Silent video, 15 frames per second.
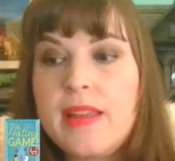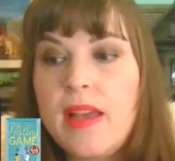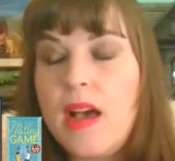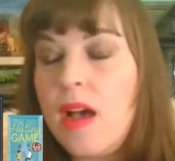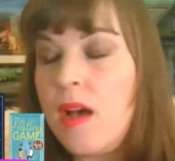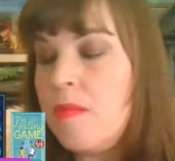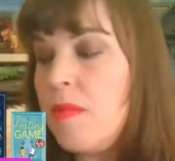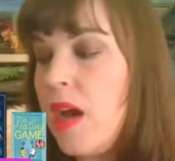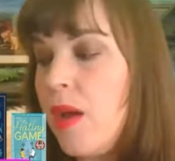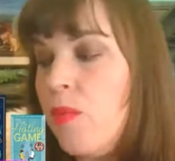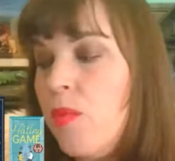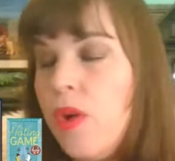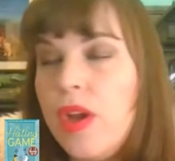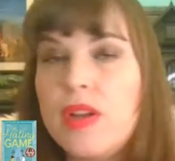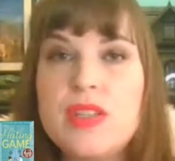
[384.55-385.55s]
I
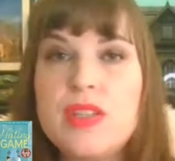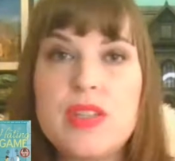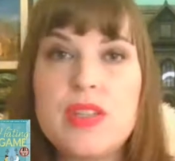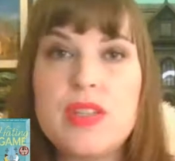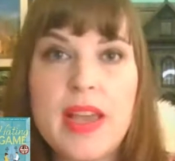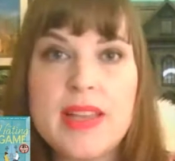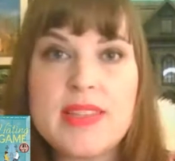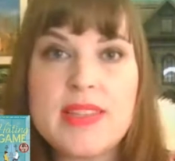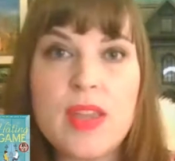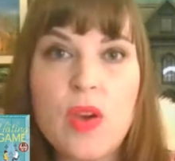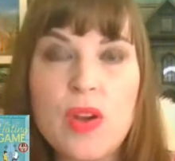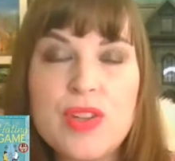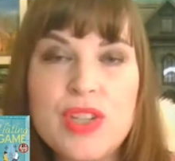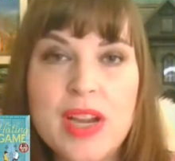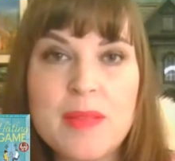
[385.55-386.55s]
worked as a
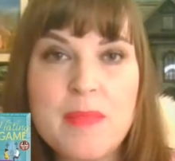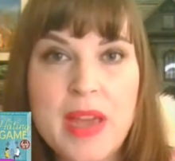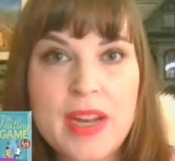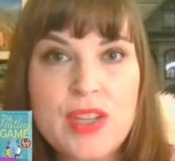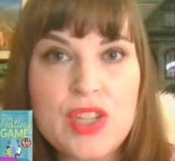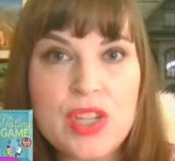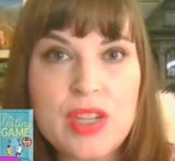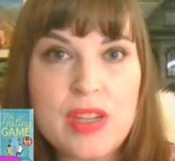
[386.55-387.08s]
contract manager